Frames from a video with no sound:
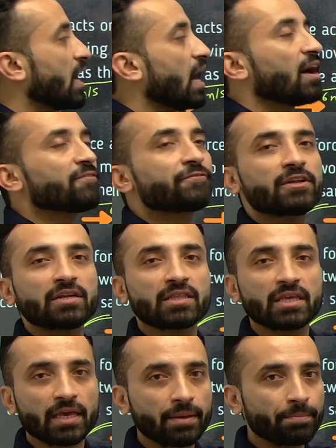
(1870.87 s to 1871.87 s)
after
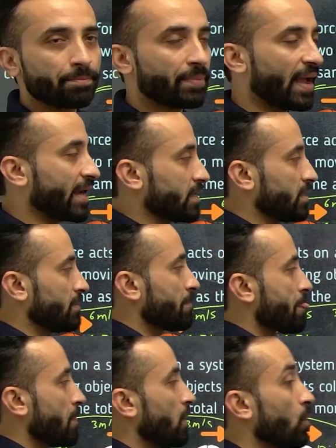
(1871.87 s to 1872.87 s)
the impact.
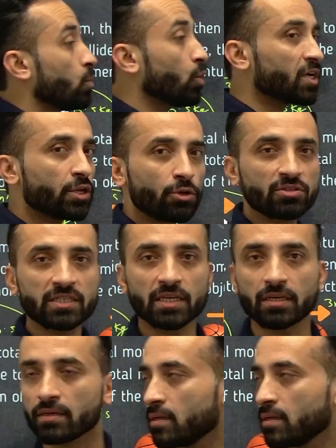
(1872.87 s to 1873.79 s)
What do you see?